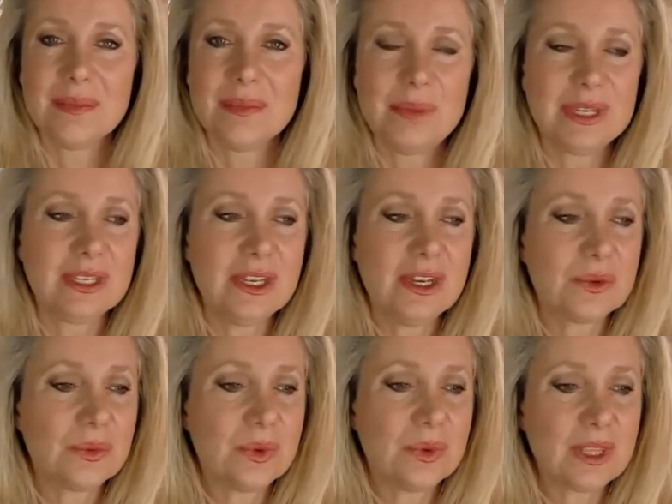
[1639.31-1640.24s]
But you know,
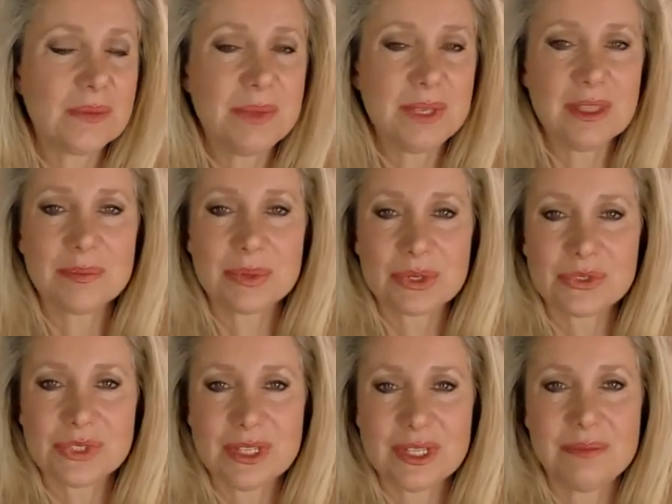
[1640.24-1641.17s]
really be the
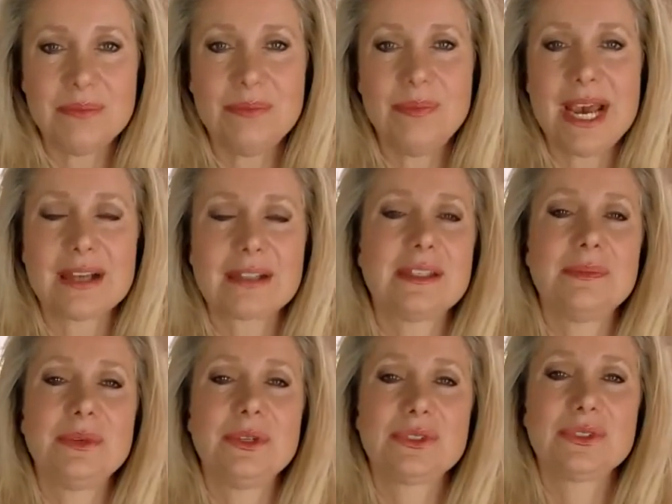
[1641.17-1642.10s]
person that backs
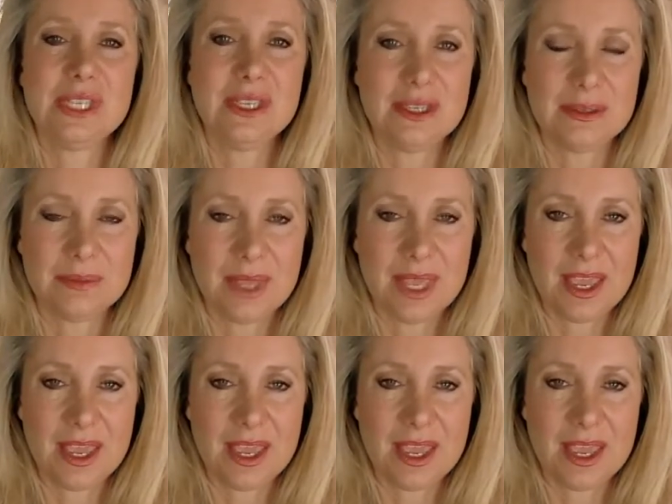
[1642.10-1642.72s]
up your team,